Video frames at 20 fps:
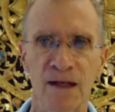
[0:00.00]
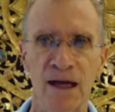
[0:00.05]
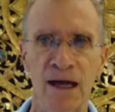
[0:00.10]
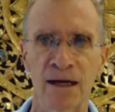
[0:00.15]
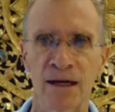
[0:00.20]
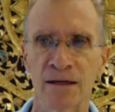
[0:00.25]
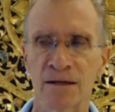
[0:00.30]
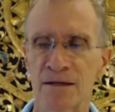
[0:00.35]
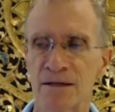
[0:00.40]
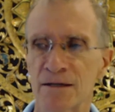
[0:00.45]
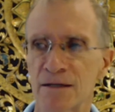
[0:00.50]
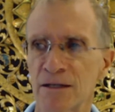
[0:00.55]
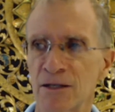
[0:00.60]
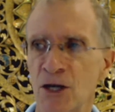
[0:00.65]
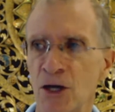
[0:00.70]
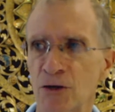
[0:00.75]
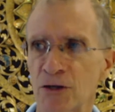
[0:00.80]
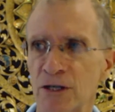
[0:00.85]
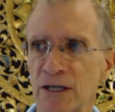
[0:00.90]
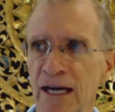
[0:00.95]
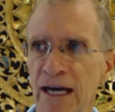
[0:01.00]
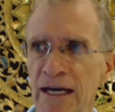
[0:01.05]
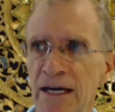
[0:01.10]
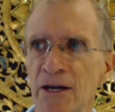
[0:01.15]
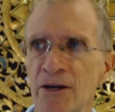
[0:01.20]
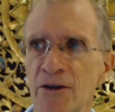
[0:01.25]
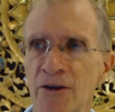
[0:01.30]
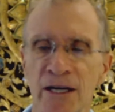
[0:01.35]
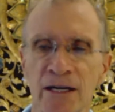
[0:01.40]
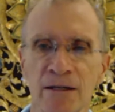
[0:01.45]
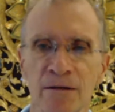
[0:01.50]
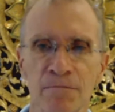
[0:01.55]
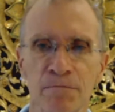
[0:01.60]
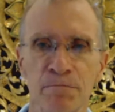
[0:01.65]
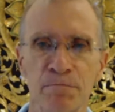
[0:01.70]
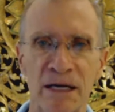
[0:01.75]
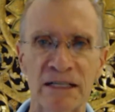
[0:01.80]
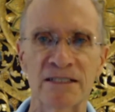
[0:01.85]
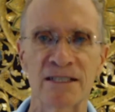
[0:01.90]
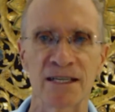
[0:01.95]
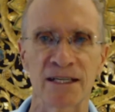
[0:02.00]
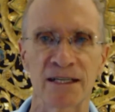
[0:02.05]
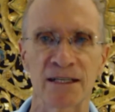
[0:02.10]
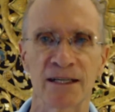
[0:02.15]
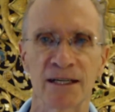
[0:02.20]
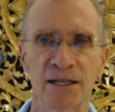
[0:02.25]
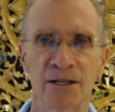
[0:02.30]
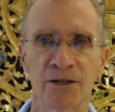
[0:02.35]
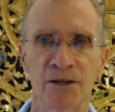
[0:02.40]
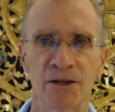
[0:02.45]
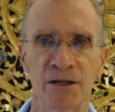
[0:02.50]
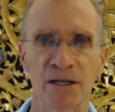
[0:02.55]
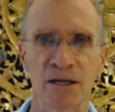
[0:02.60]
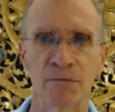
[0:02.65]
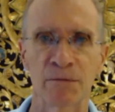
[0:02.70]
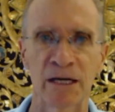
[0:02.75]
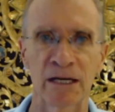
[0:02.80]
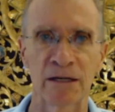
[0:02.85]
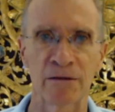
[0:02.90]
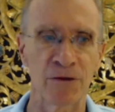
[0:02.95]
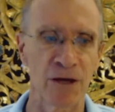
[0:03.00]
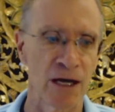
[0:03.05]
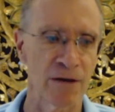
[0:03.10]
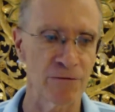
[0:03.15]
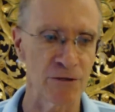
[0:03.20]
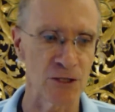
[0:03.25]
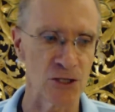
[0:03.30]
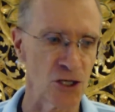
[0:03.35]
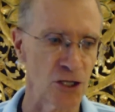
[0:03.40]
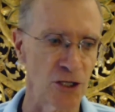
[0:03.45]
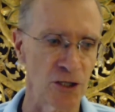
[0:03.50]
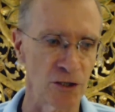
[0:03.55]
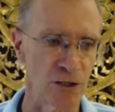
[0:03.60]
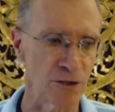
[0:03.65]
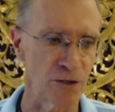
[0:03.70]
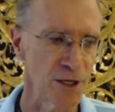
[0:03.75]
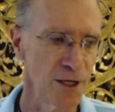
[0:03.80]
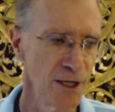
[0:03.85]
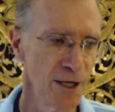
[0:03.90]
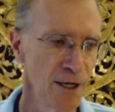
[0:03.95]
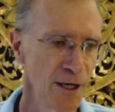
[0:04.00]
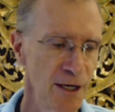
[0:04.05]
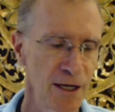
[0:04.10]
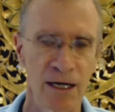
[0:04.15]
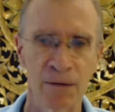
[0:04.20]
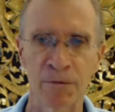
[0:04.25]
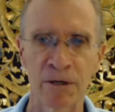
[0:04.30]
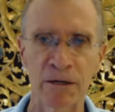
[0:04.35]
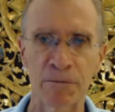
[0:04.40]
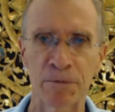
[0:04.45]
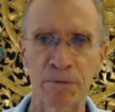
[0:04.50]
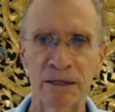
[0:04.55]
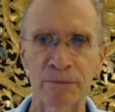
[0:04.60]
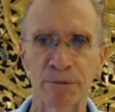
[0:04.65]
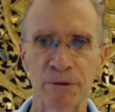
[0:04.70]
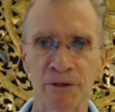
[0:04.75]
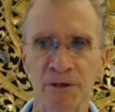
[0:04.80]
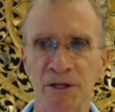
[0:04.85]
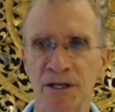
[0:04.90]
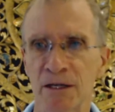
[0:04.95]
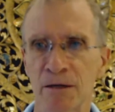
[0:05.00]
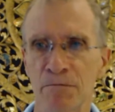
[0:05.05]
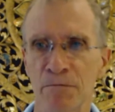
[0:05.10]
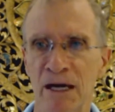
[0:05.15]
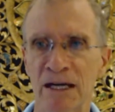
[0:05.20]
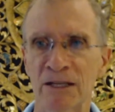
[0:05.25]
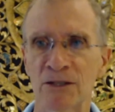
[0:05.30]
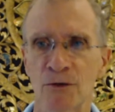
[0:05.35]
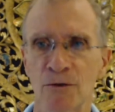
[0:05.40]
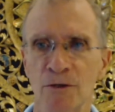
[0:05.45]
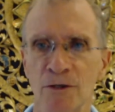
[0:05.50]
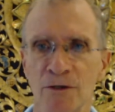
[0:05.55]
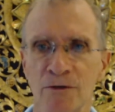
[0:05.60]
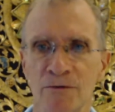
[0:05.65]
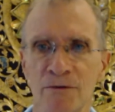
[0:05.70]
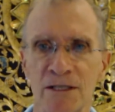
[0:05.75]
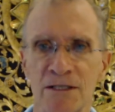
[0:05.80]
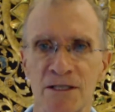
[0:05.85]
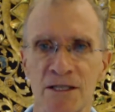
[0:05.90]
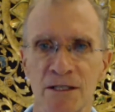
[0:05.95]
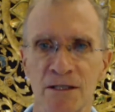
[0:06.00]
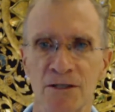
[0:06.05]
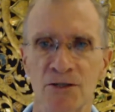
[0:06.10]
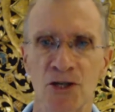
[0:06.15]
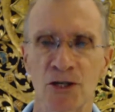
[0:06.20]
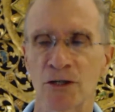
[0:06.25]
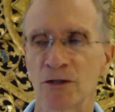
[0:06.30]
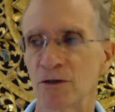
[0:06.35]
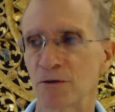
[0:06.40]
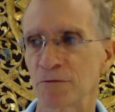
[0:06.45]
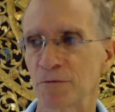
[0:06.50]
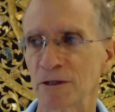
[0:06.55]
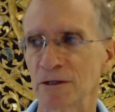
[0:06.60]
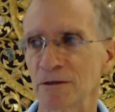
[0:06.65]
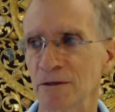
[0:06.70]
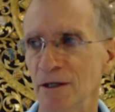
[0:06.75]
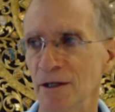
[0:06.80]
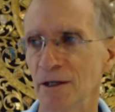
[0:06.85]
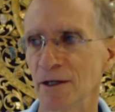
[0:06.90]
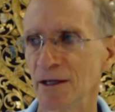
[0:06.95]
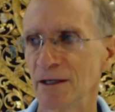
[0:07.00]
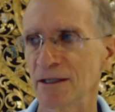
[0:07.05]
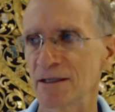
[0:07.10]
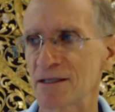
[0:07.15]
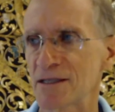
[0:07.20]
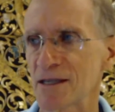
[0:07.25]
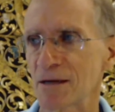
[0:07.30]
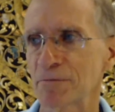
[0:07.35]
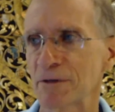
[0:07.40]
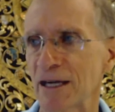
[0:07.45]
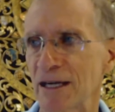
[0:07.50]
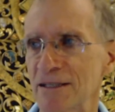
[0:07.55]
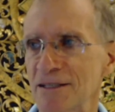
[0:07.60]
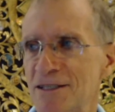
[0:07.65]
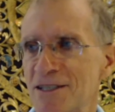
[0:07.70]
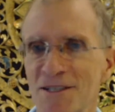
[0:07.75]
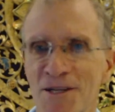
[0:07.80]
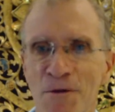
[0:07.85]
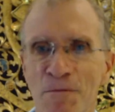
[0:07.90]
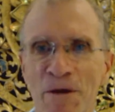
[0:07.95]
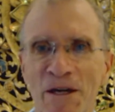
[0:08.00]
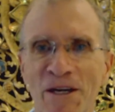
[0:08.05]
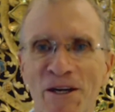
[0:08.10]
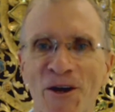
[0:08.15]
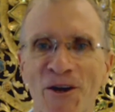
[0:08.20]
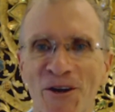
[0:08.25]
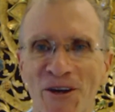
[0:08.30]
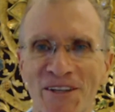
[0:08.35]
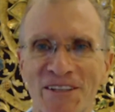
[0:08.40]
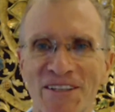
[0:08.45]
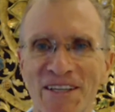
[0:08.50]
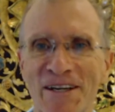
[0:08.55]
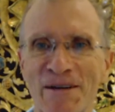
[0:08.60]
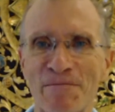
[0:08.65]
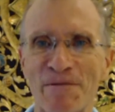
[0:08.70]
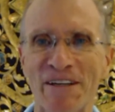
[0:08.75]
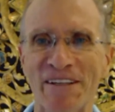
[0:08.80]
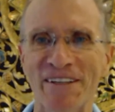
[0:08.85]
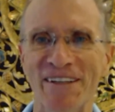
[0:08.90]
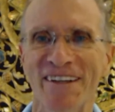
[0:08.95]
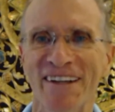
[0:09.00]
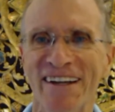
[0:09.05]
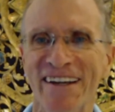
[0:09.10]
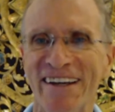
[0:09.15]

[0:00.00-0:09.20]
And, caring, basic caring about if you have a child. How many people need a manual on raising a child? Well, in some cases it'd be a good idea, but,